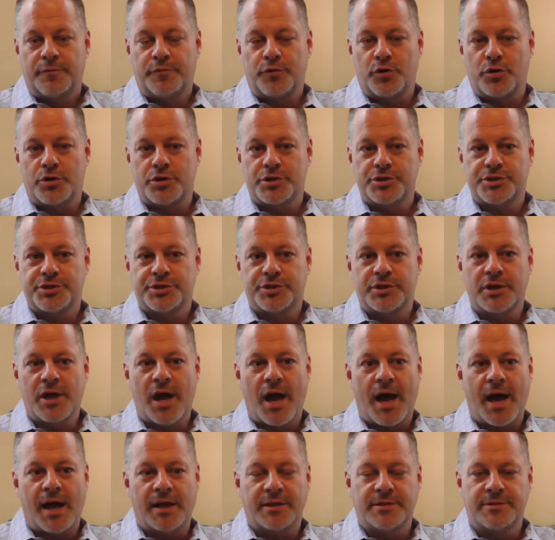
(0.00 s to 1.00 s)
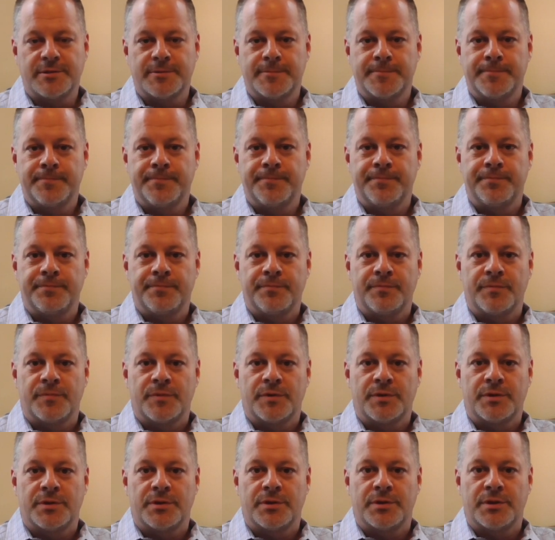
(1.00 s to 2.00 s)
first God
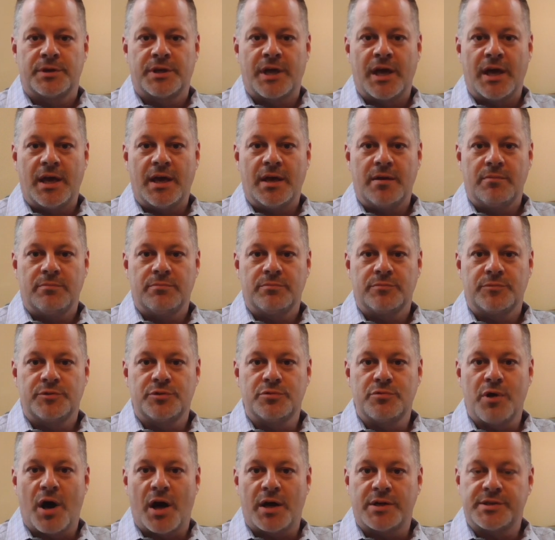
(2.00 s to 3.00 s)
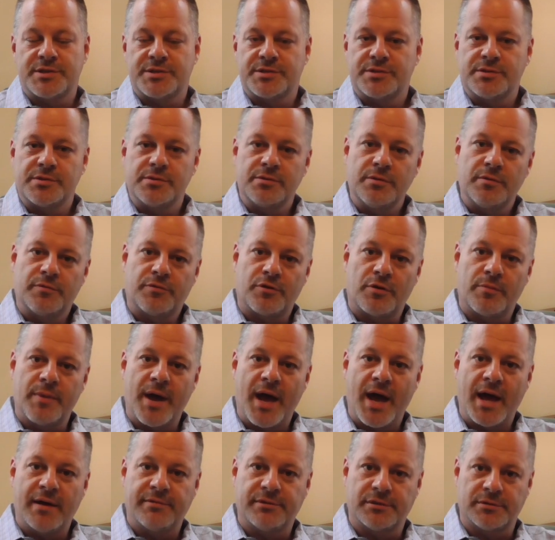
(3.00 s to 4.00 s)
came to us from
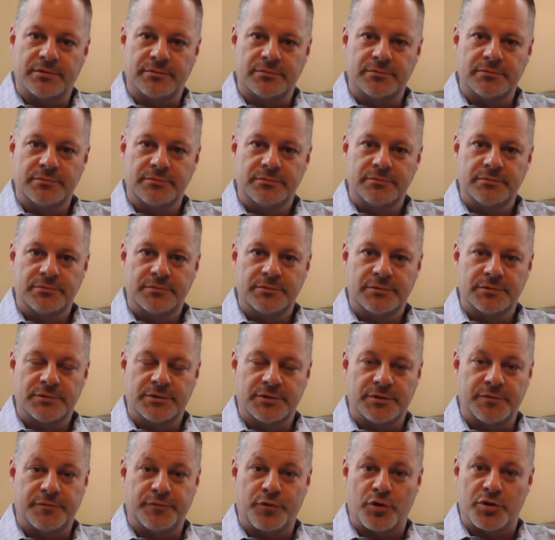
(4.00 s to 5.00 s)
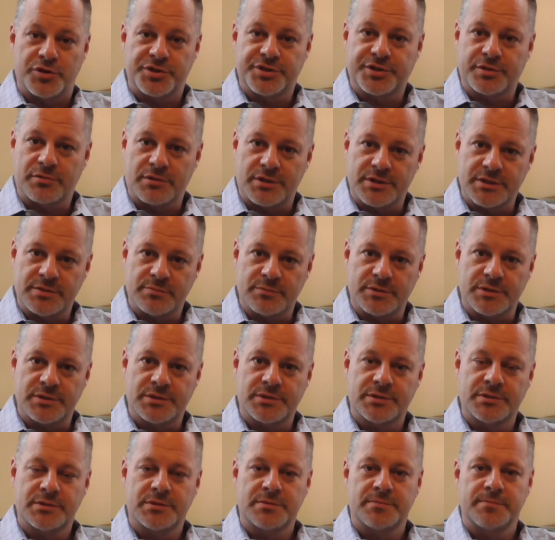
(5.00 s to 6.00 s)
heaven on the first
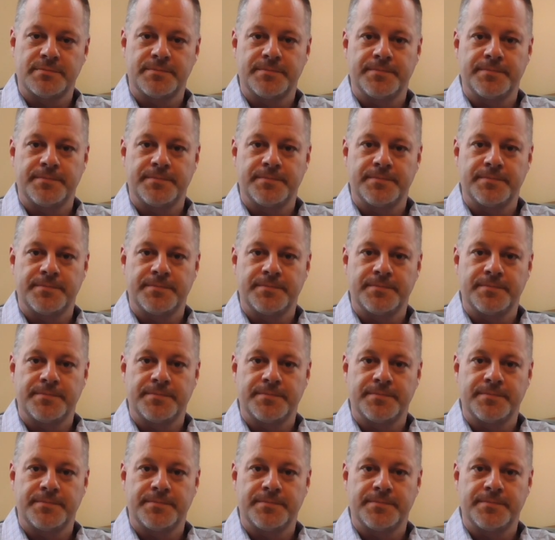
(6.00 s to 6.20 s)
Christmas.